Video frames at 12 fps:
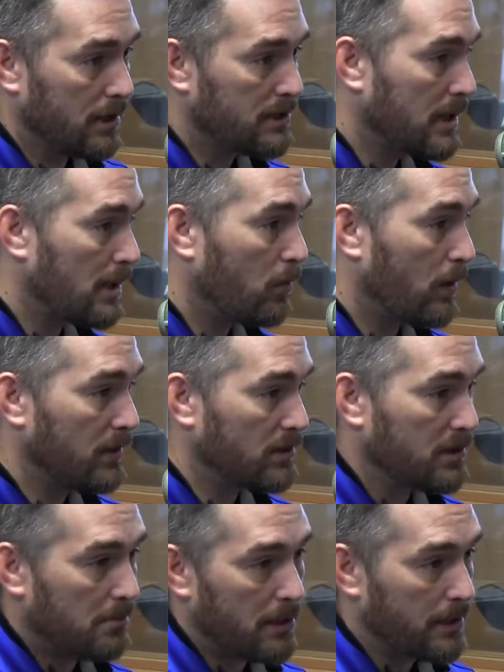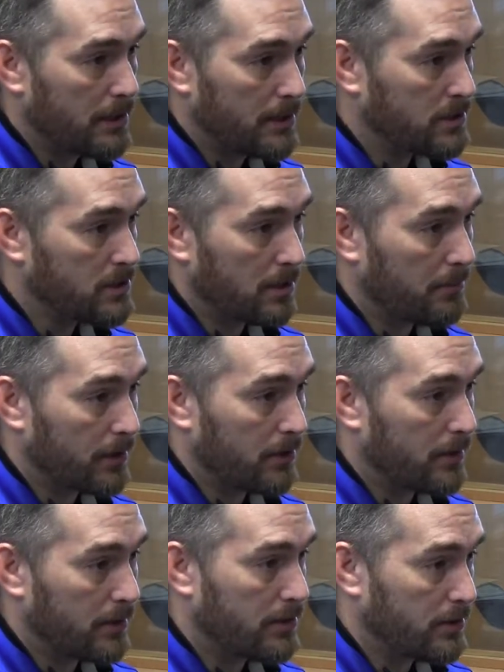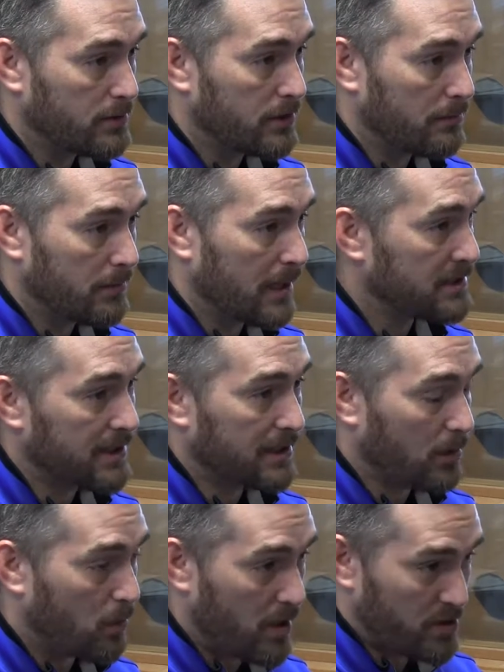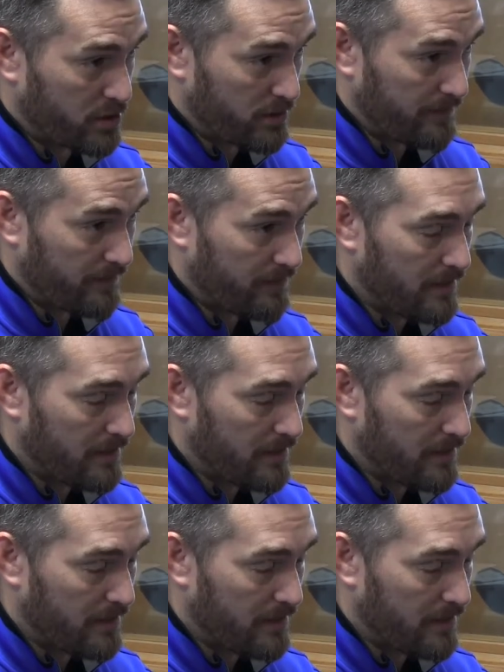It's not whether somebody did something or didn't do something. That's not the question.